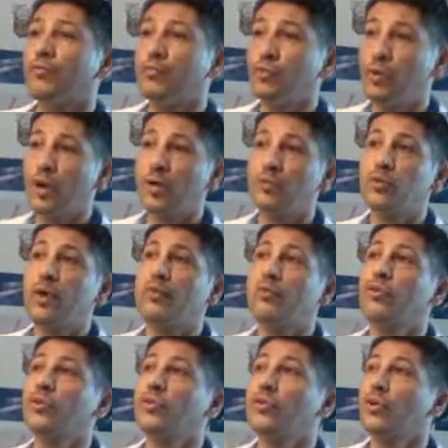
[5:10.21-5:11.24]
to
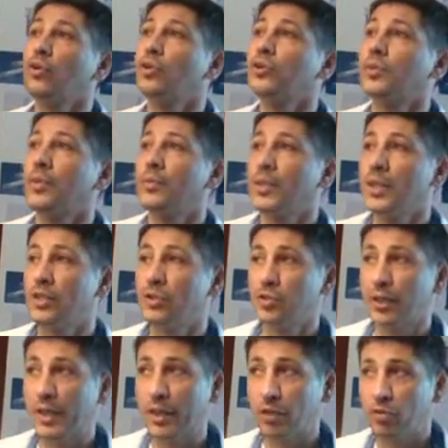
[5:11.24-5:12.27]
avoid
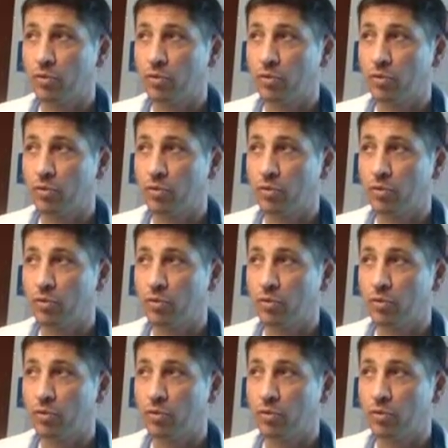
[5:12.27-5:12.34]
cross-contamination and